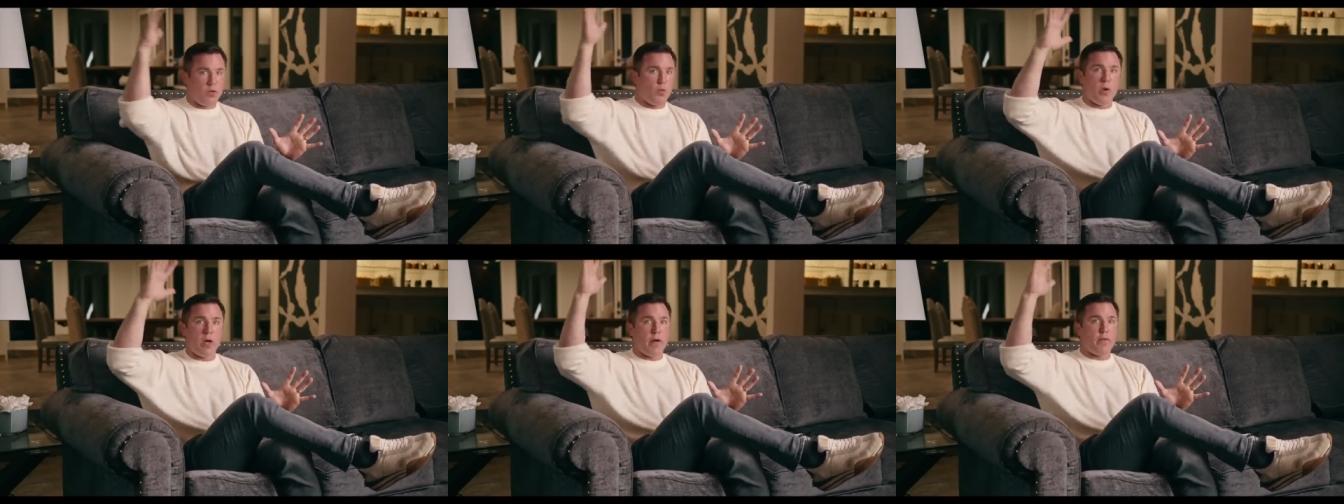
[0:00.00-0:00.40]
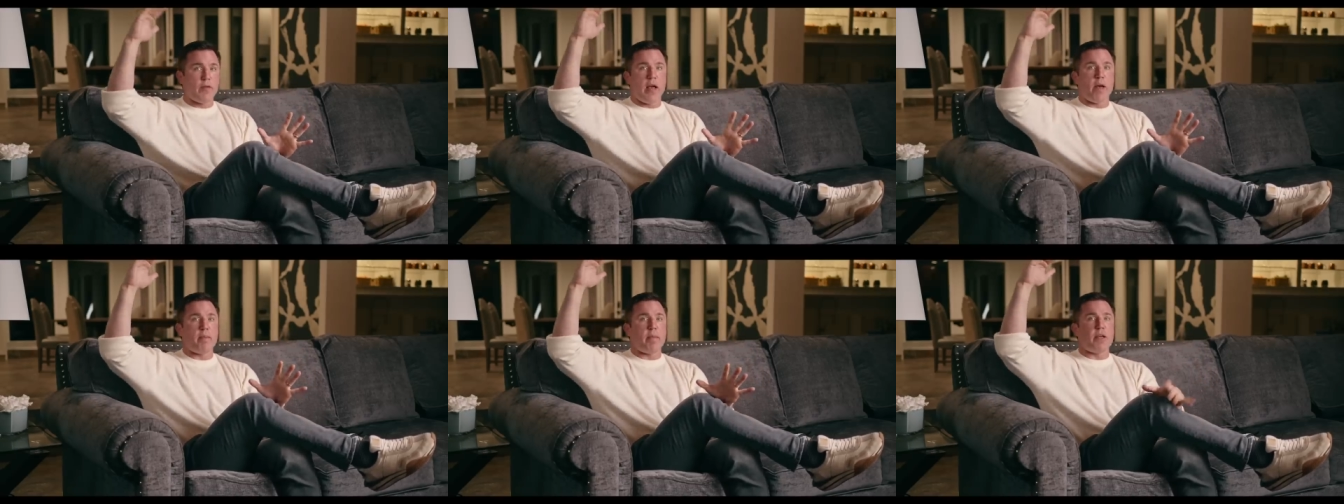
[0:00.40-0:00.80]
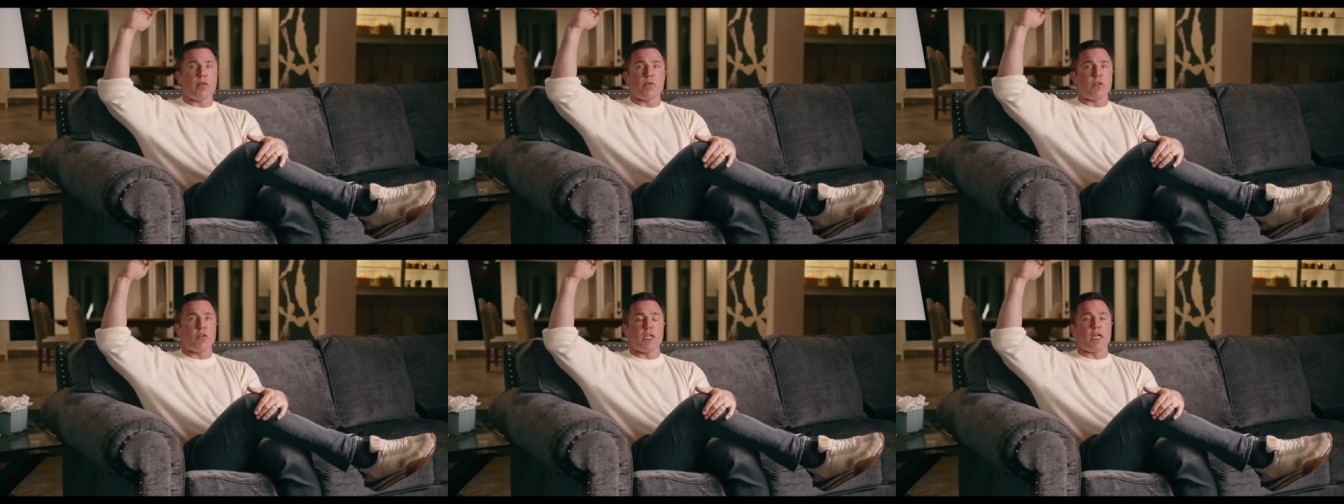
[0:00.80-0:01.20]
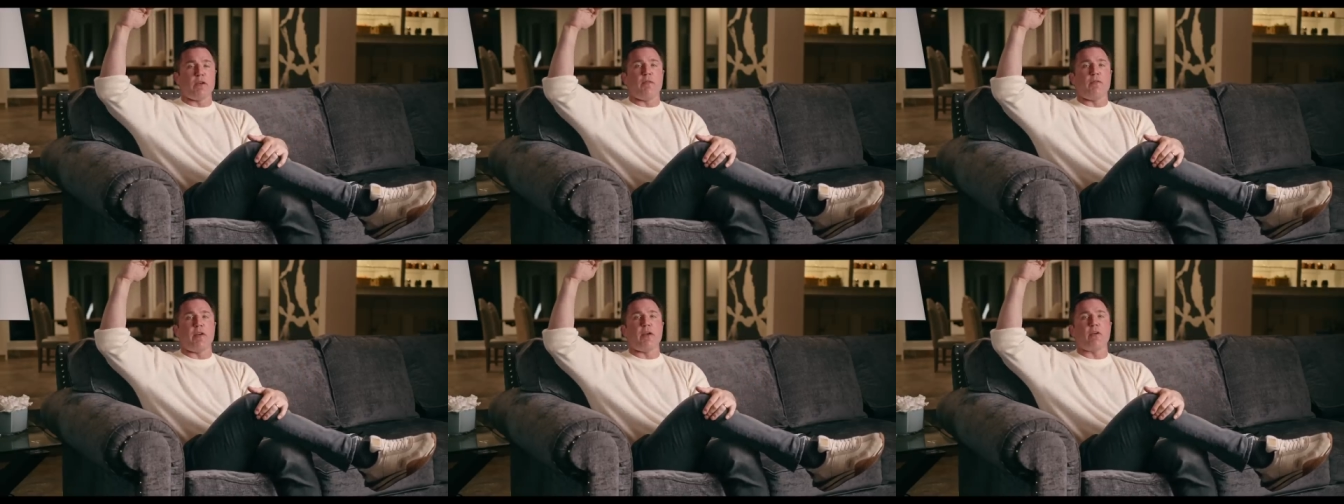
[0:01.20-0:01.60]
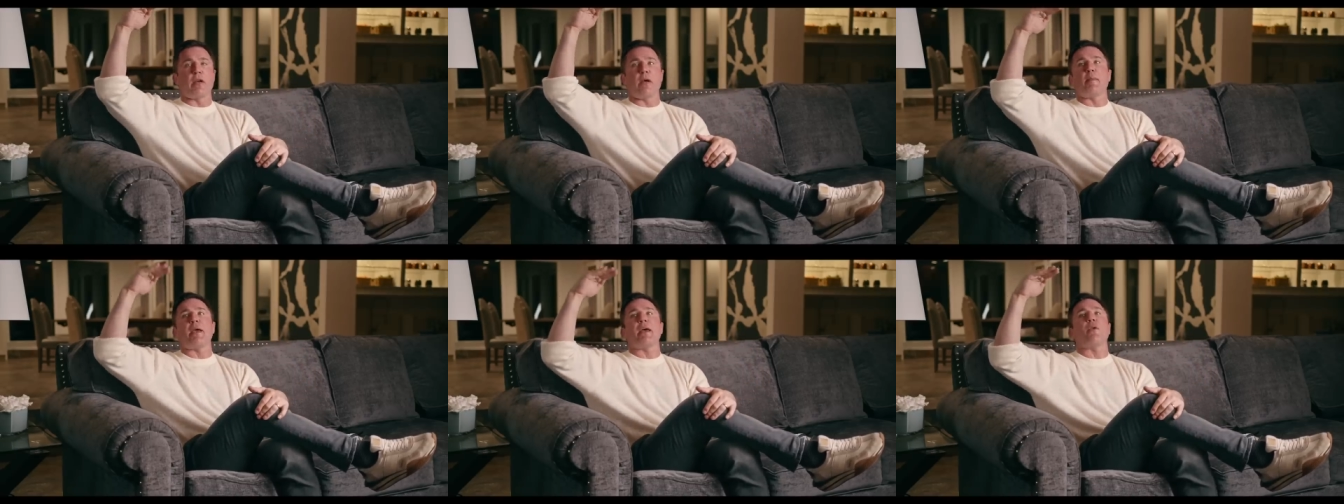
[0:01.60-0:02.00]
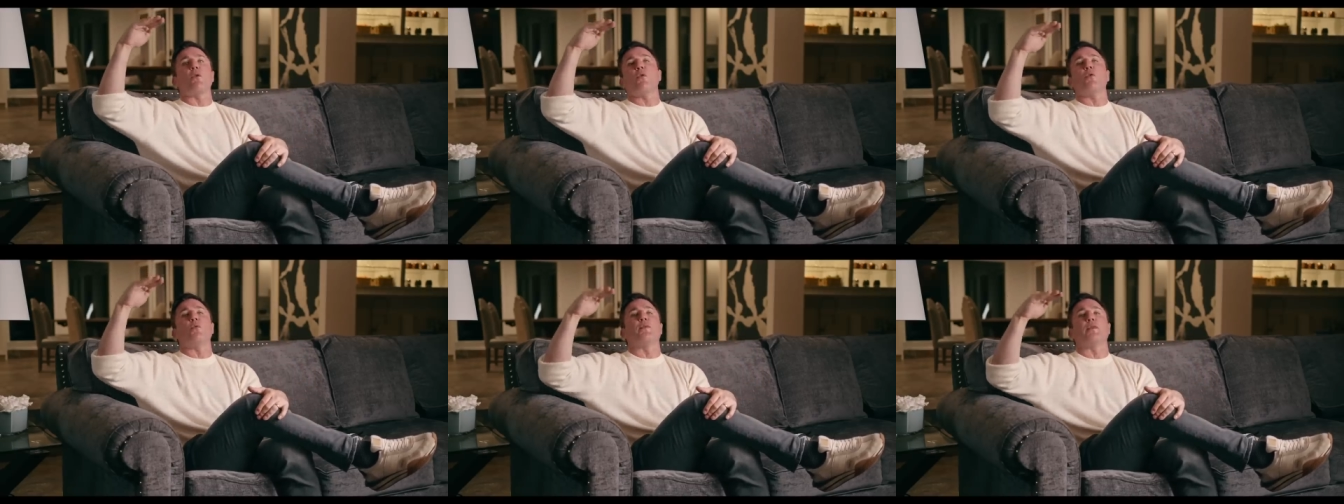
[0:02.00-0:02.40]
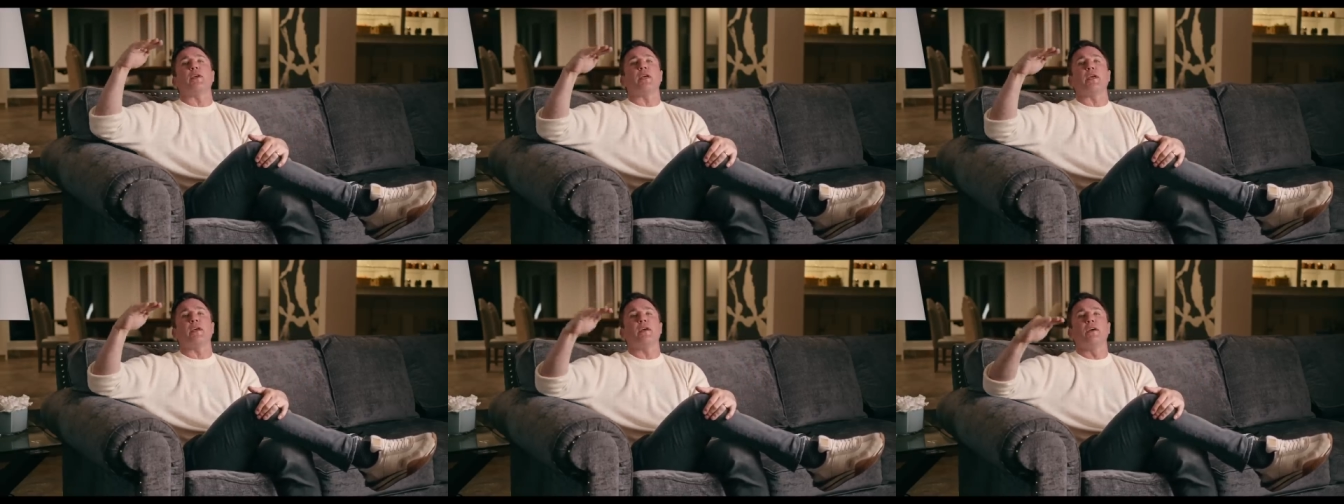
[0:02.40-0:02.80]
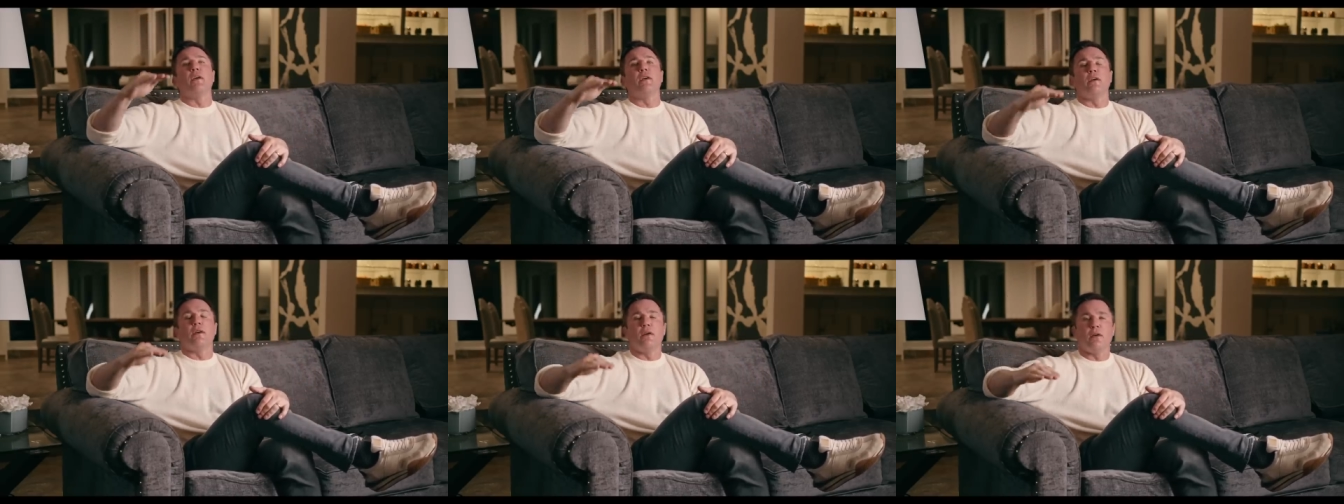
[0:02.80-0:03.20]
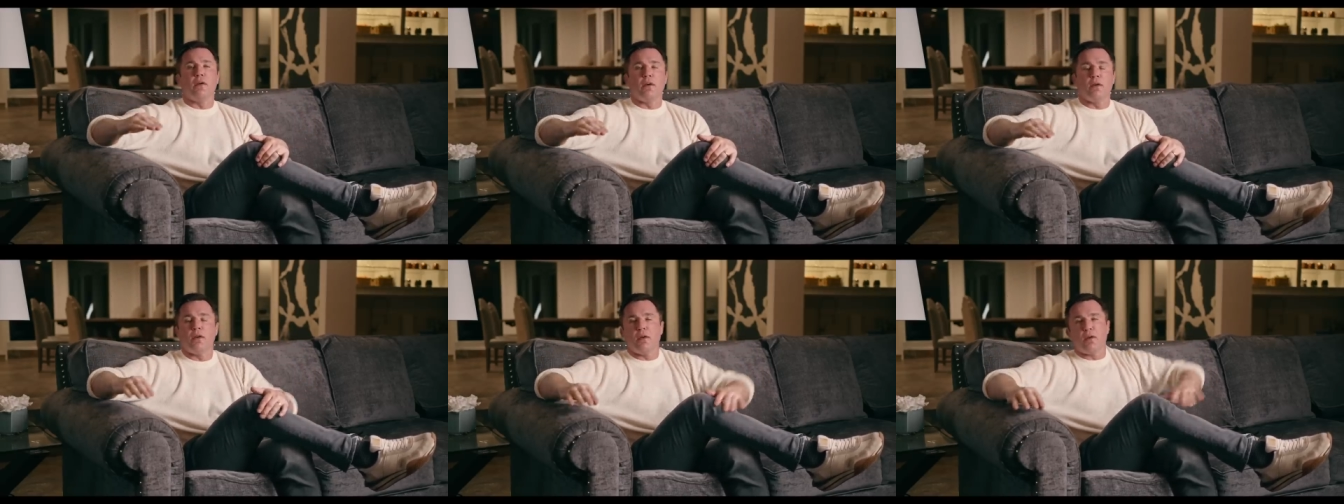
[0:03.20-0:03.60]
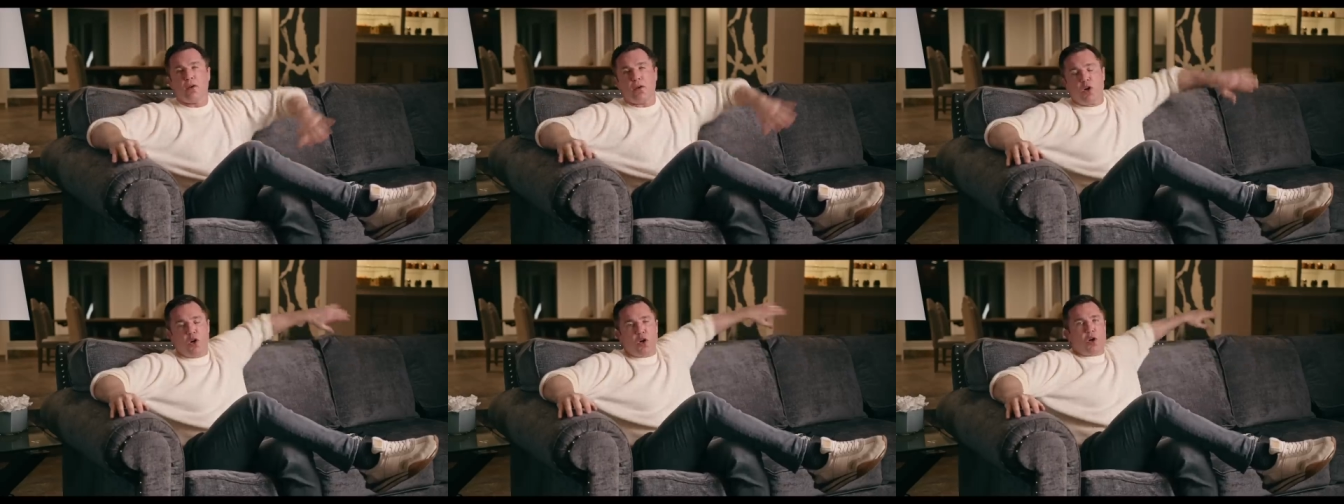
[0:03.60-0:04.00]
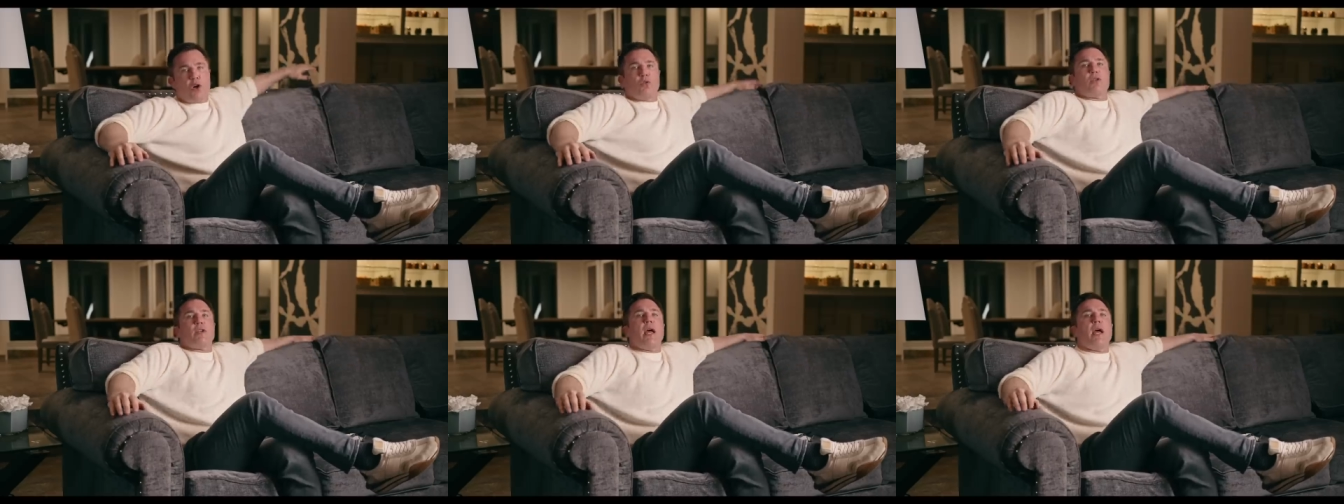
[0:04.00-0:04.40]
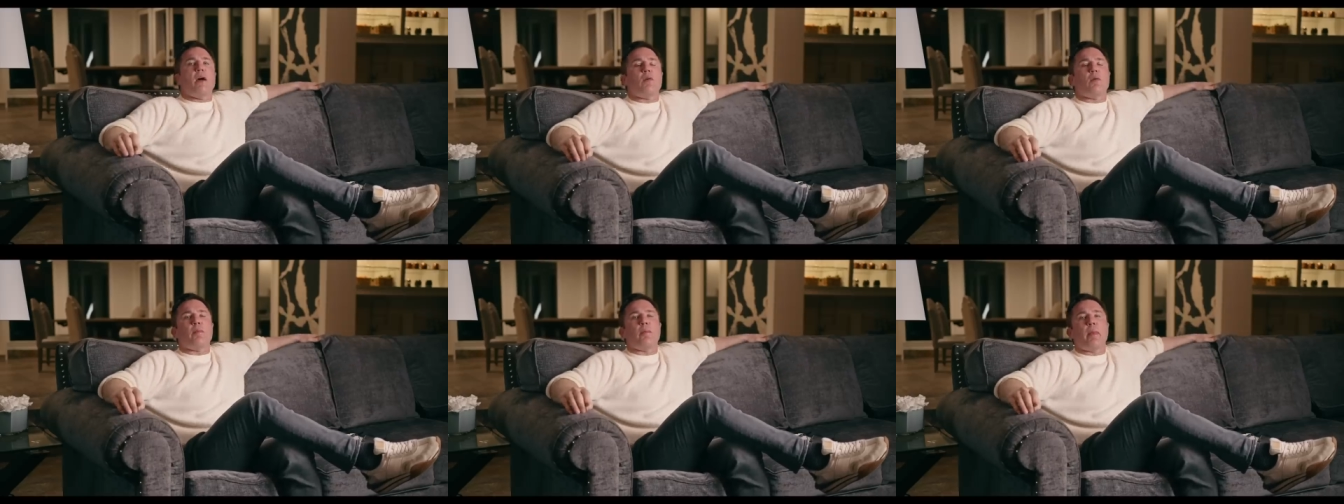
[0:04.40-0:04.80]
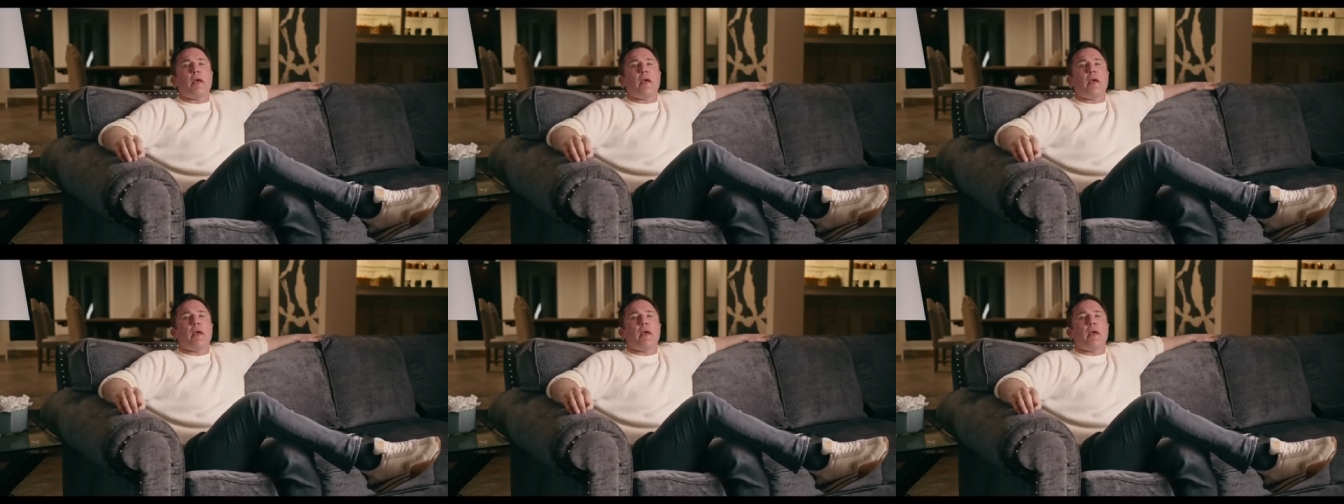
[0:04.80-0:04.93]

whatever that meter is, think of a video game, it only goes down.